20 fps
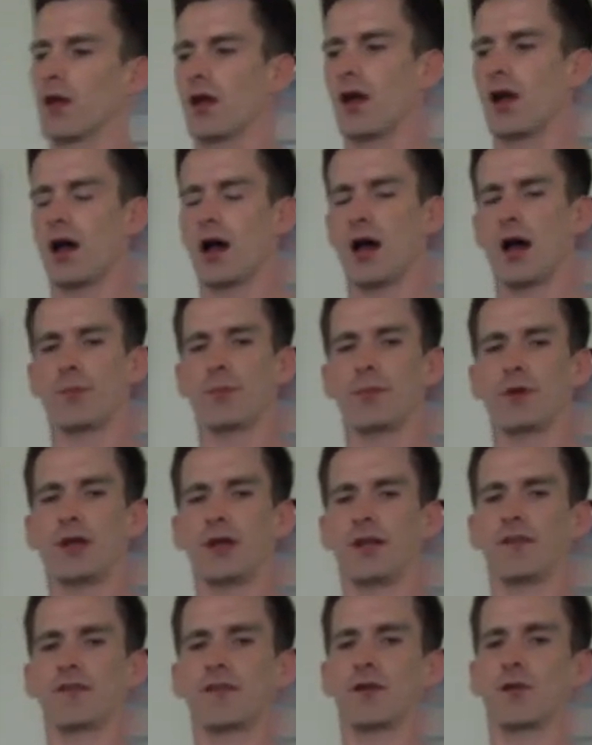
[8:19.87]

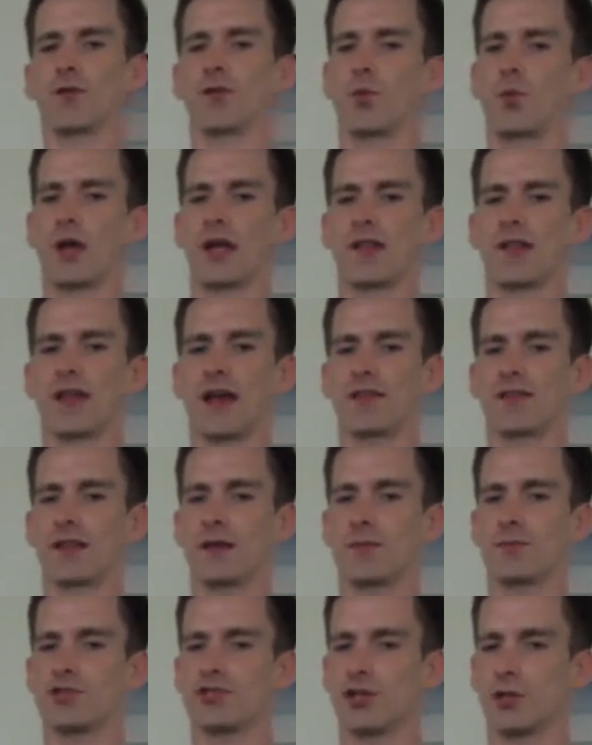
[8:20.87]
And so the way that the
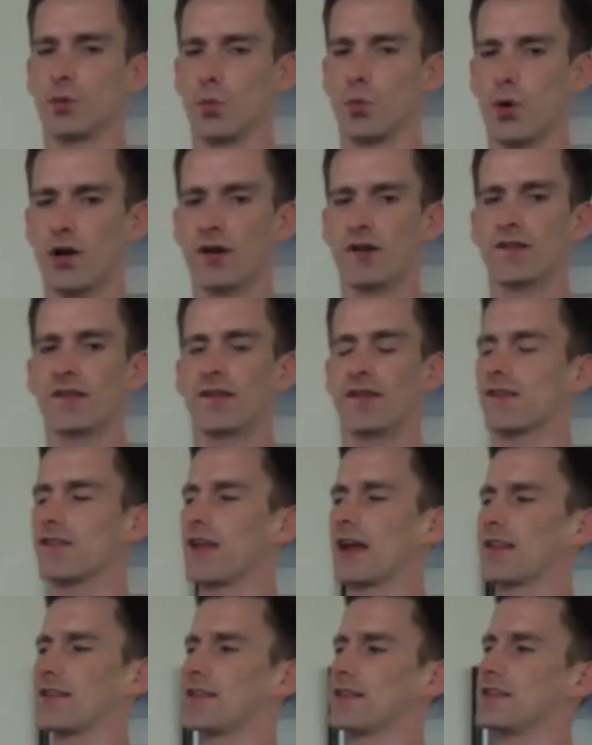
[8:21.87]
imaging works is
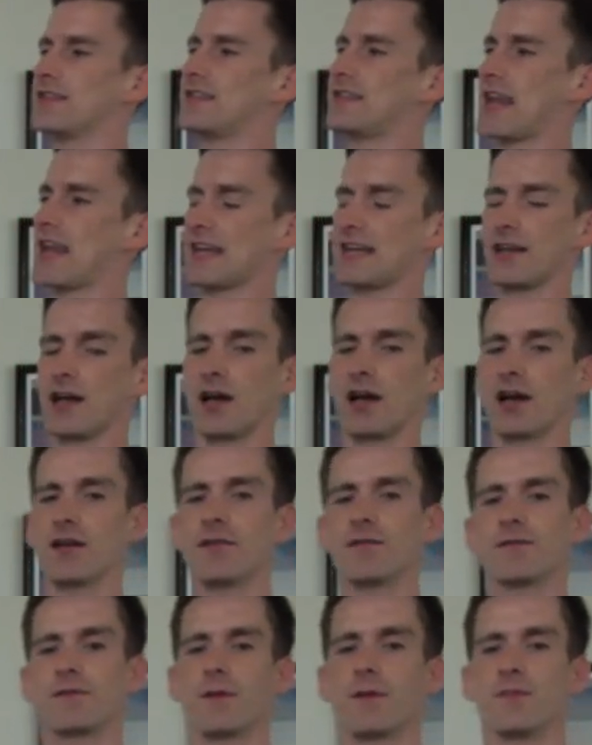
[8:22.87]
that the data
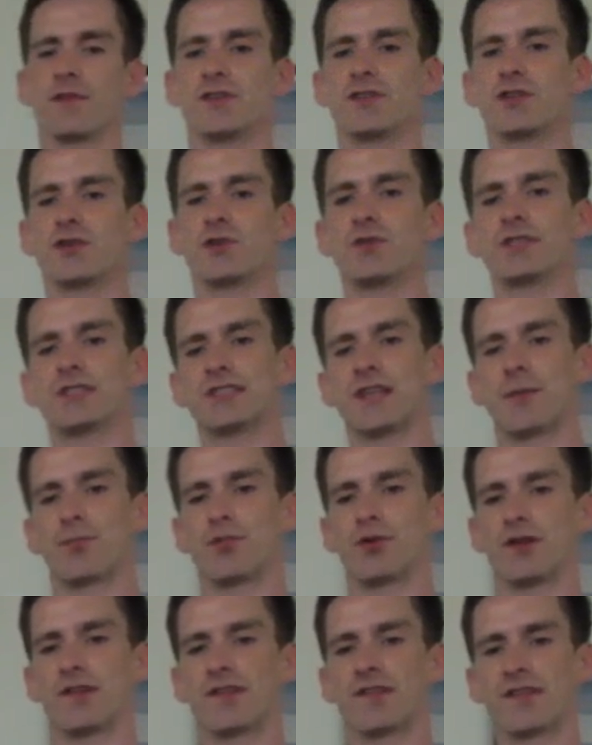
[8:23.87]
from the 2
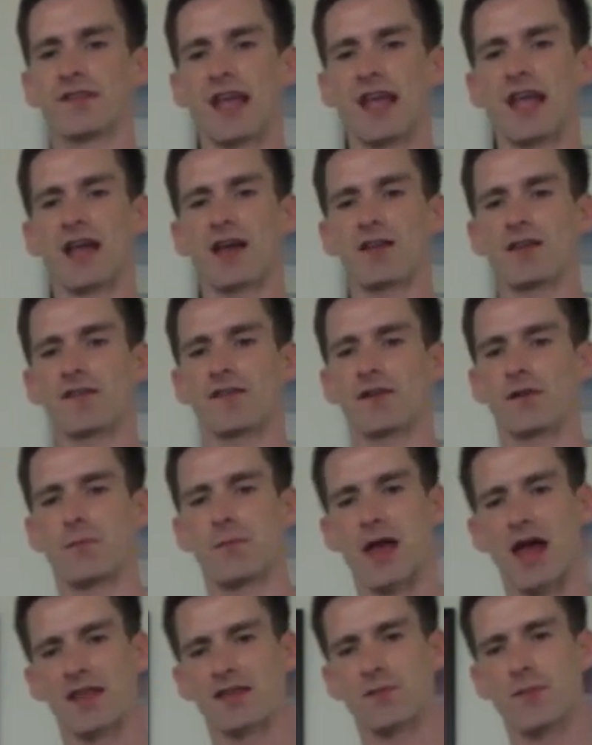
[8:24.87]
separate scans are
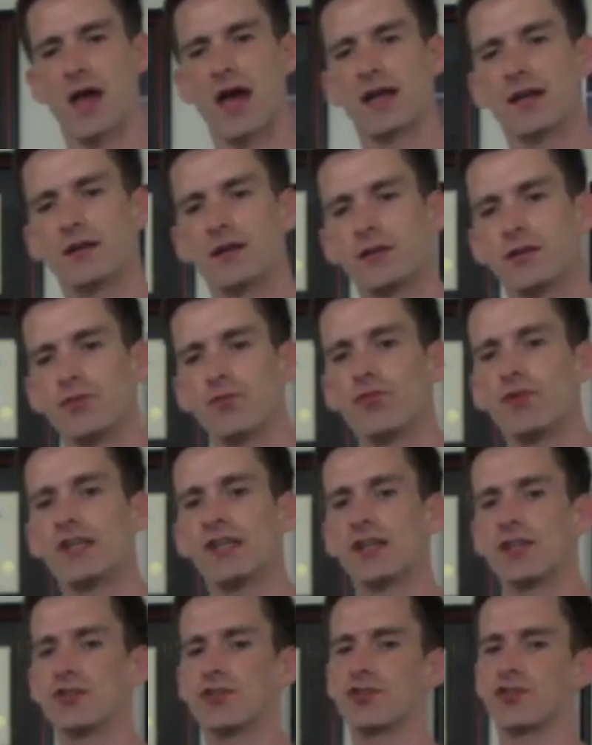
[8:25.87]
mathematically
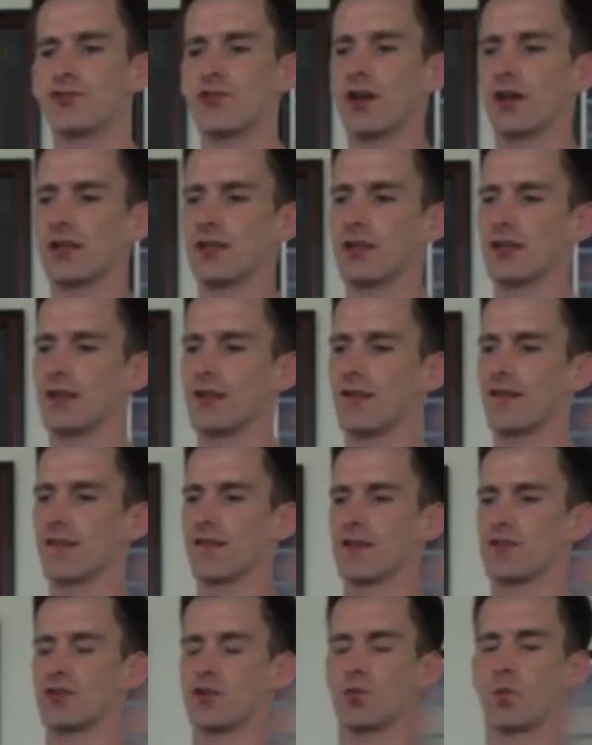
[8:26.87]
reconstructed in
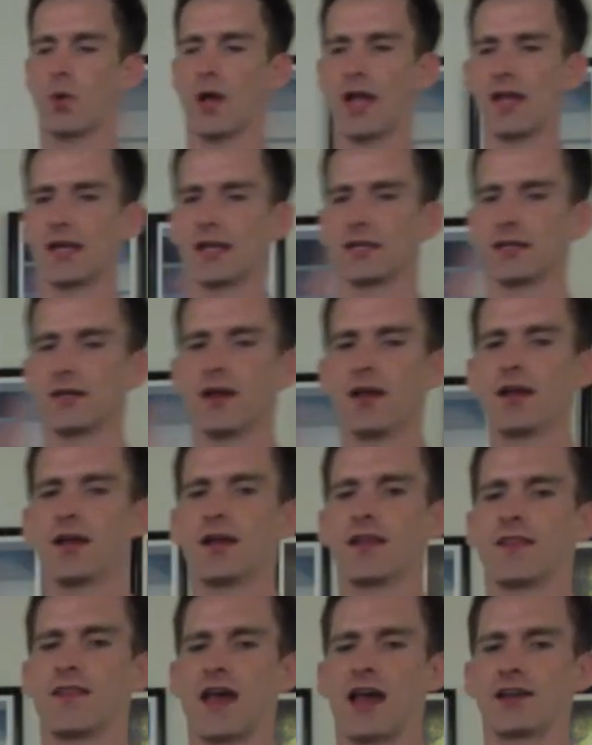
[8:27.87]
such a way
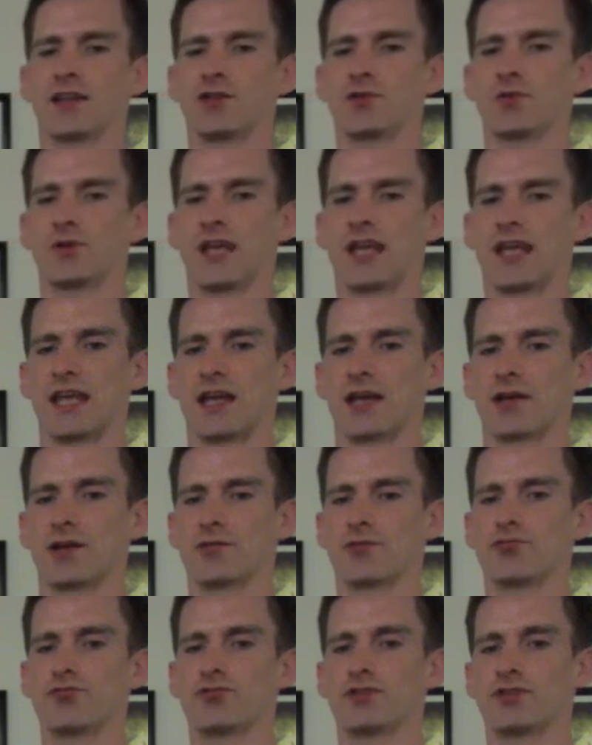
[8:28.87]
that you
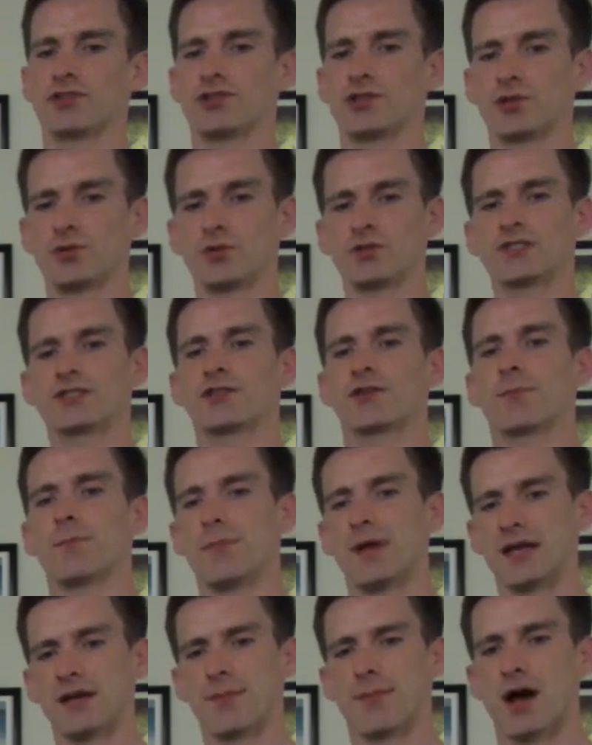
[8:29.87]
can reduce or
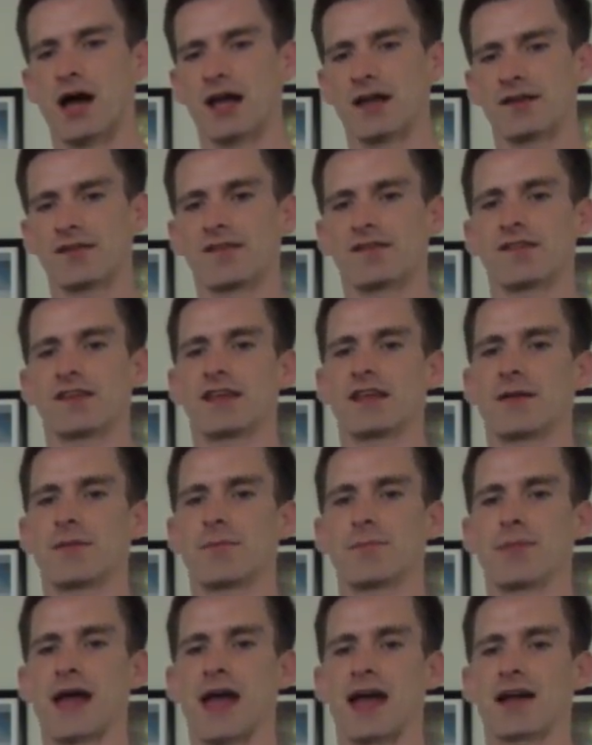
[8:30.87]
minimize the
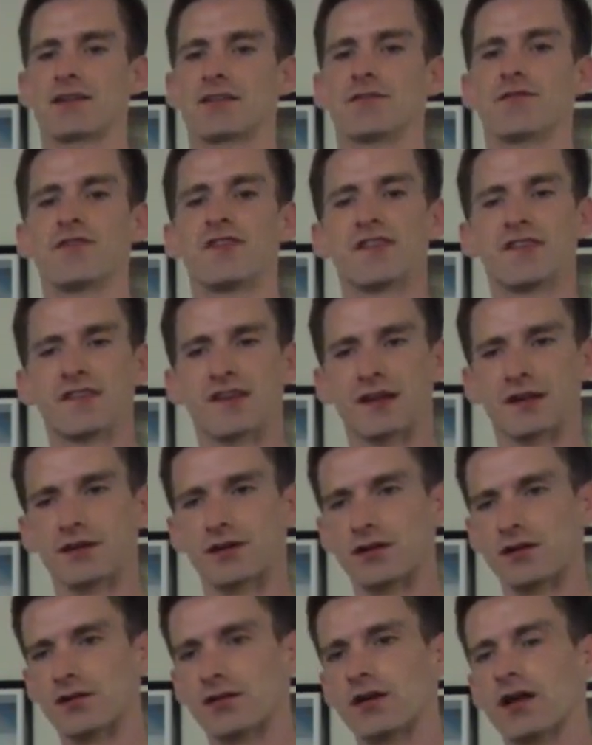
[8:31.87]
impact of
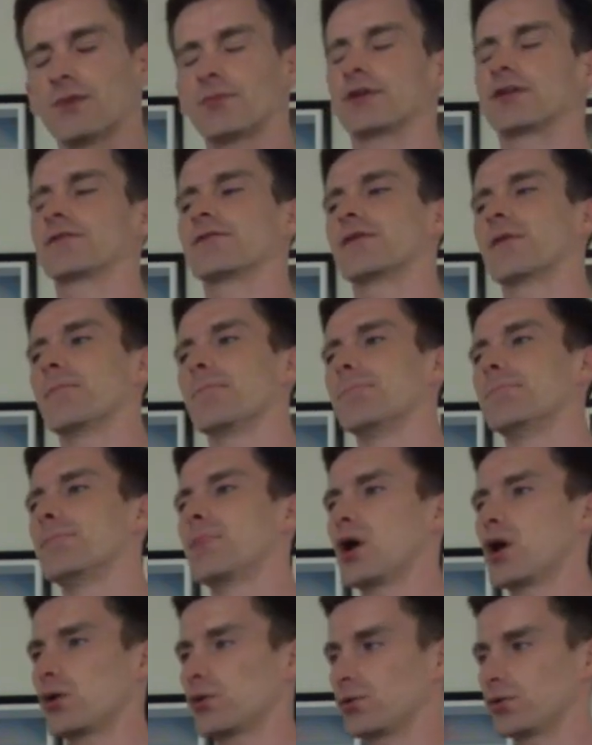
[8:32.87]
signal coming from
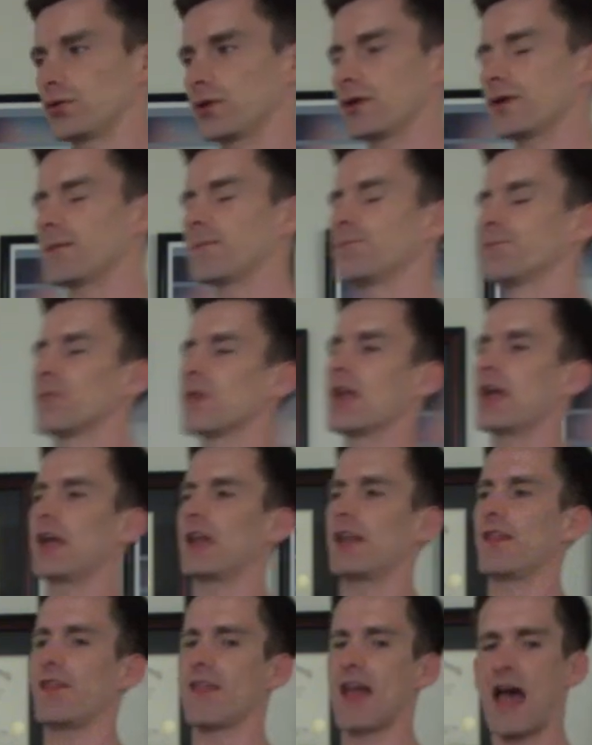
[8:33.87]
bone. And
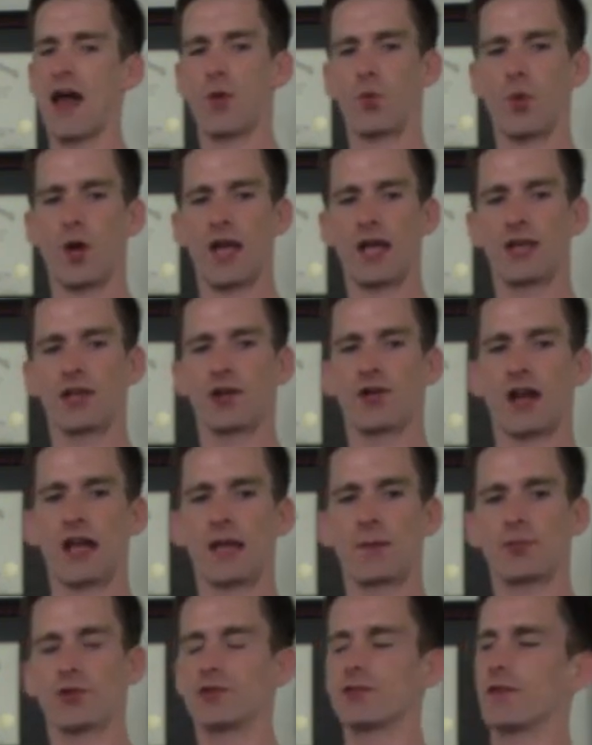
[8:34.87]
in that way, you're
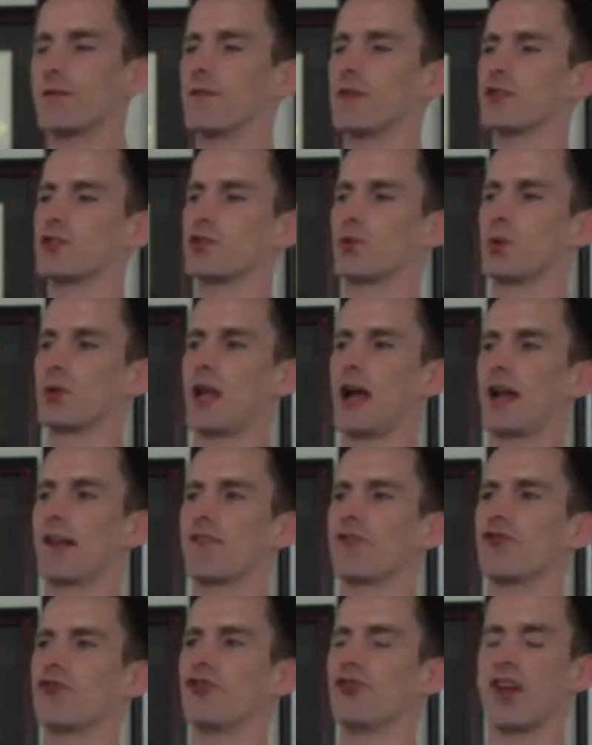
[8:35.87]
able to
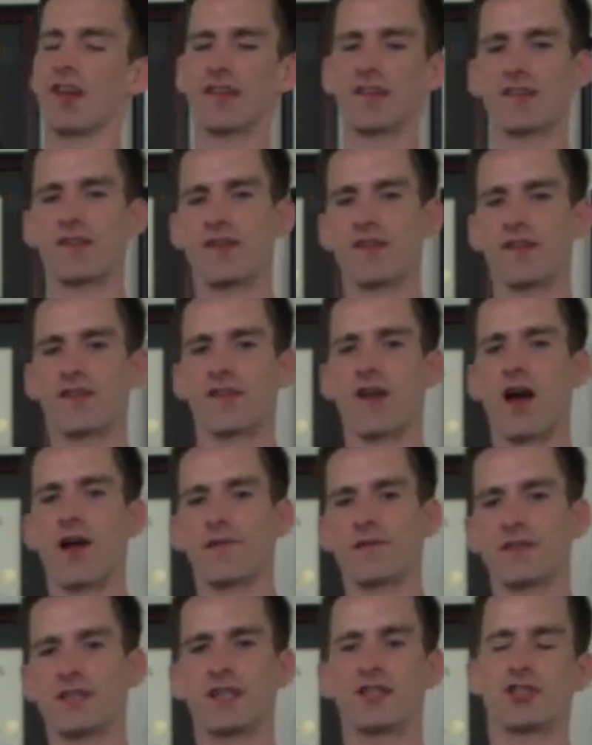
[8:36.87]
visualize just the
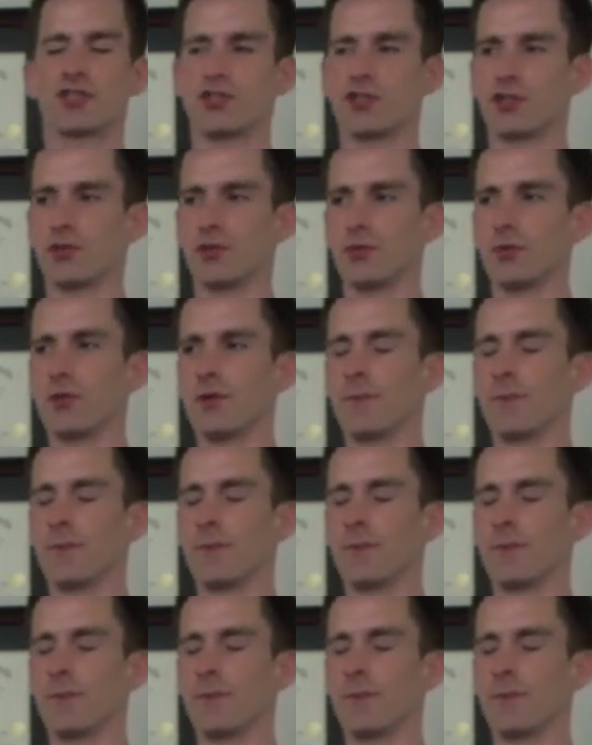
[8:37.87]
soft tissue